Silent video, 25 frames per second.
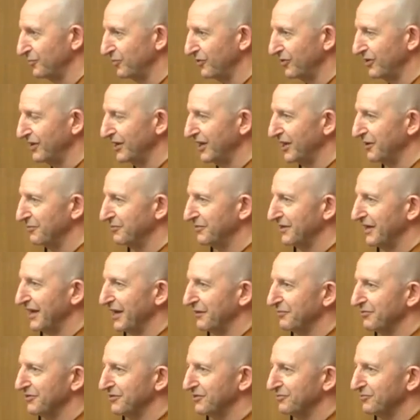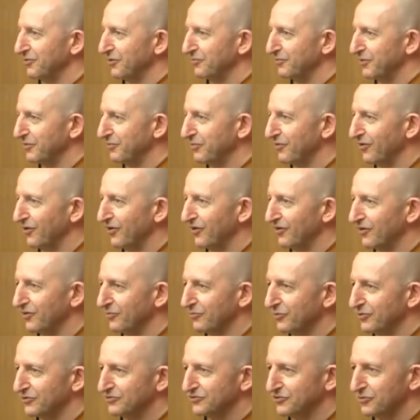Luang Por Liam, the abbot of Wat Pah
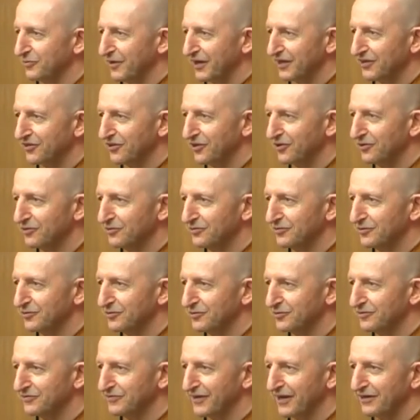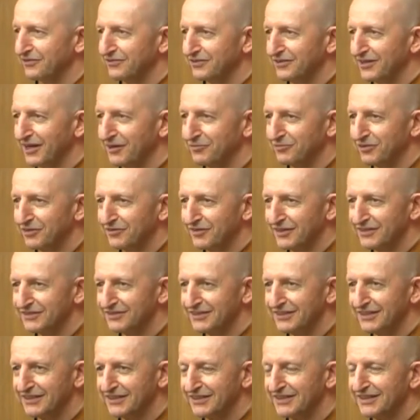Pong, Lumpur Sumato, who founded
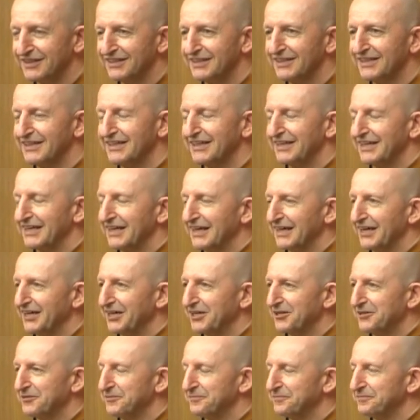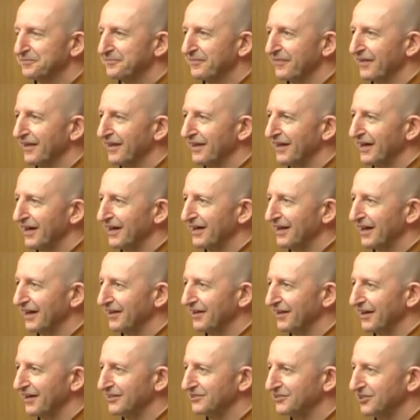Amaravati, um,
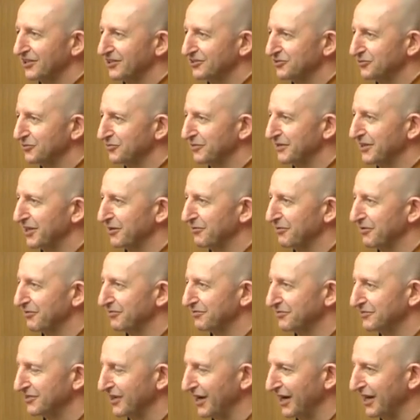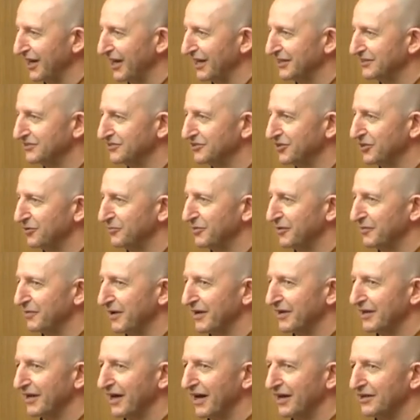and other ajahns will be coming from Thailand. So it'll
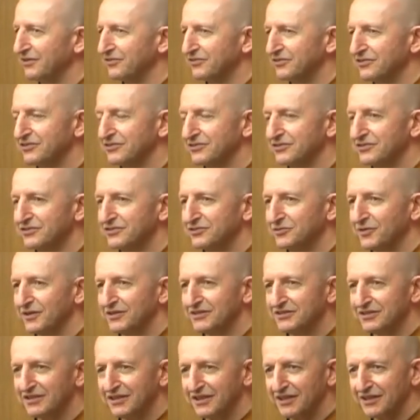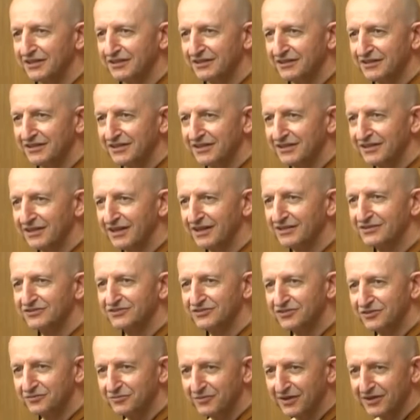be about 120
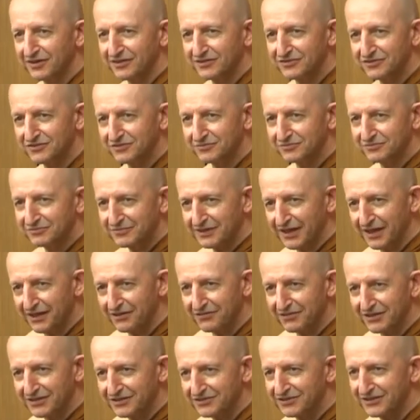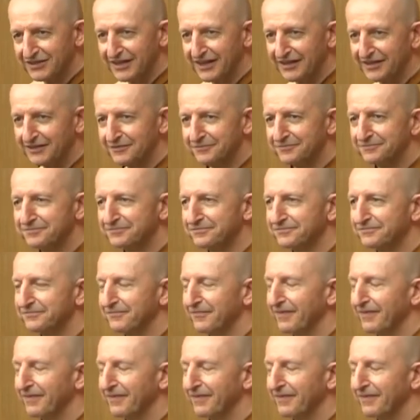nuns and monks gathering together